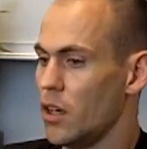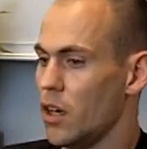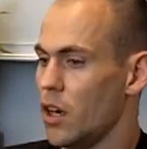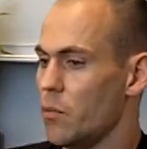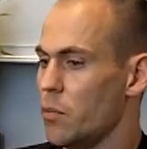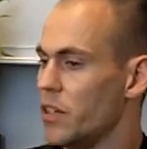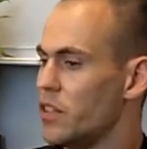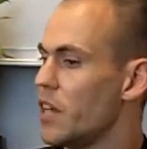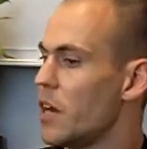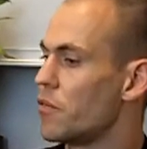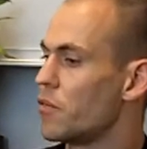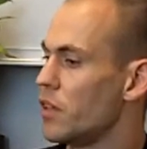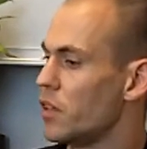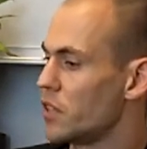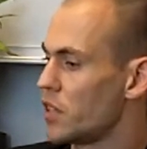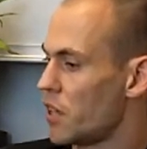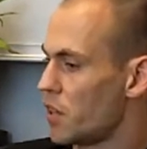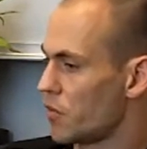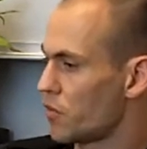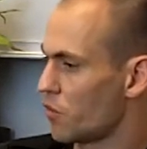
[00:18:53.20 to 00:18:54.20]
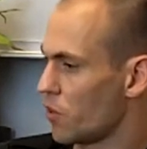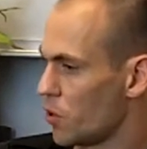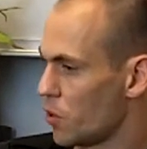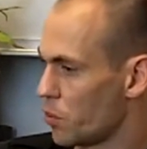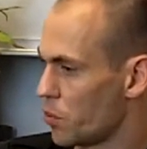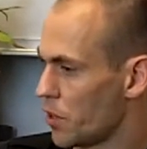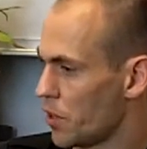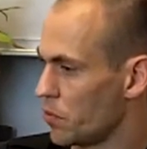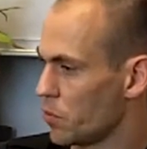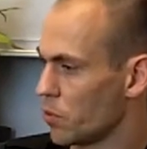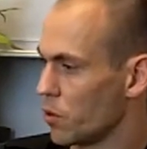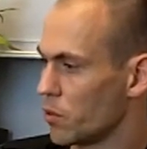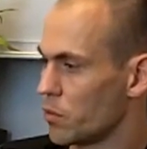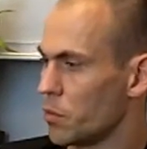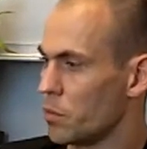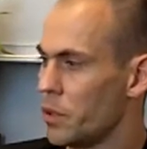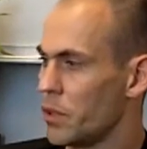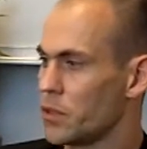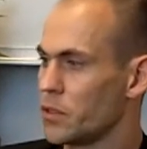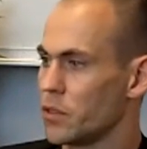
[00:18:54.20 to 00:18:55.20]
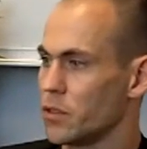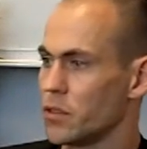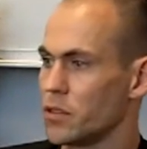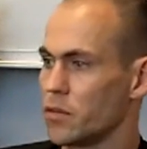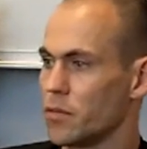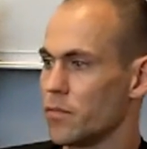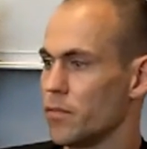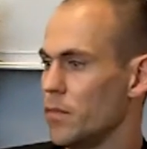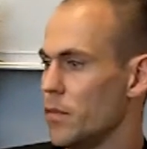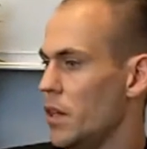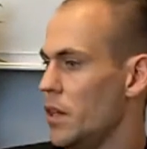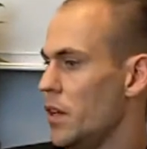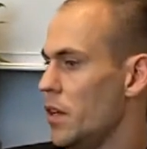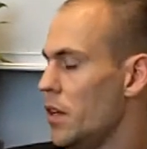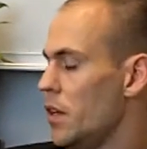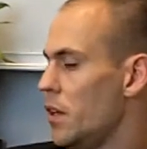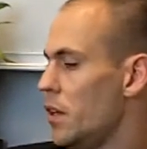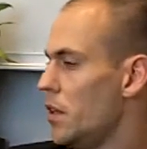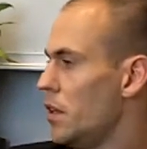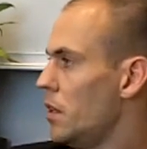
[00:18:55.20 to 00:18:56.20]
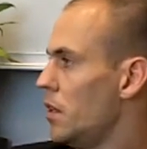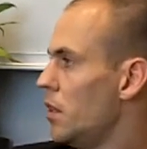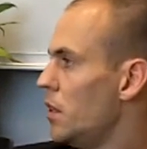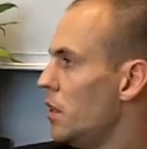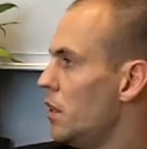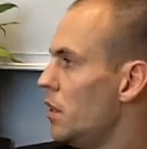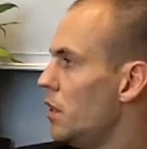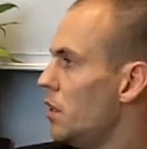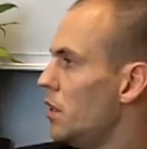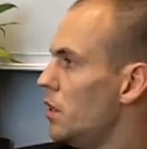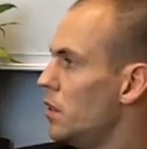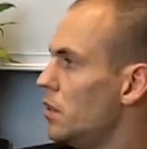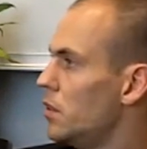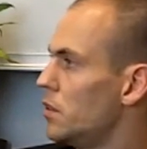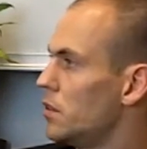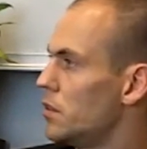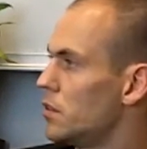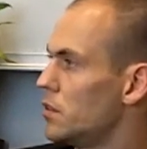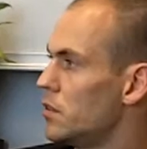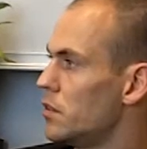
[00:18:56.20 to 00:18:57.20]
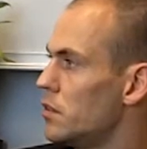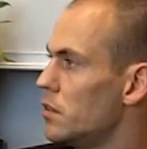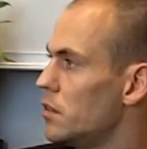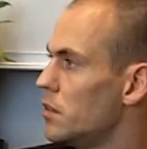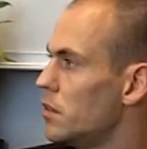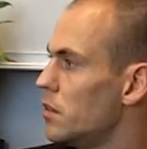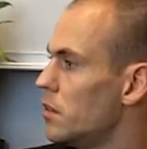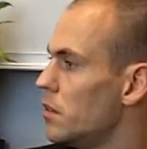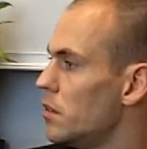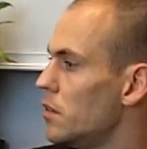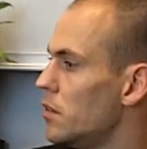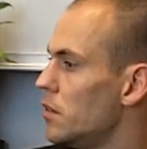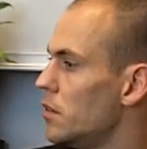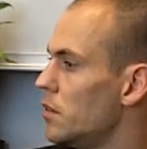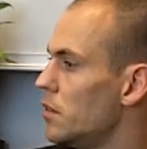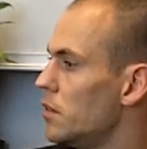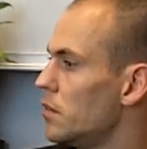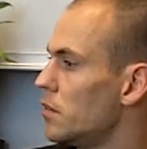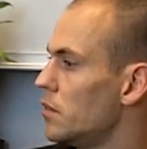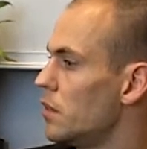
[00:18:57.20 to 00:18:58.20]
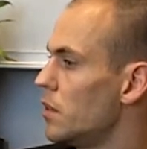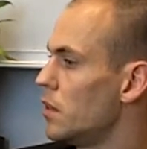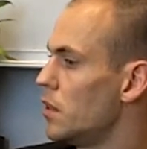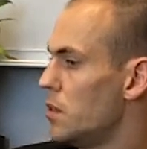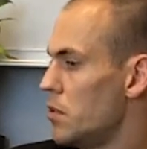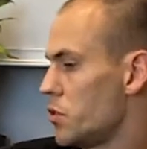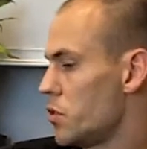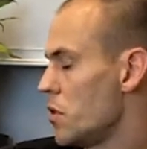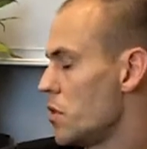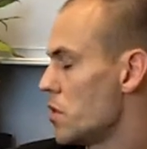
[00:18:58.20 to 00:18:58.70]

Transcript: But definitely a ton of frontal plane work with pitchers. Do a lot of like band resistance stuff? Or?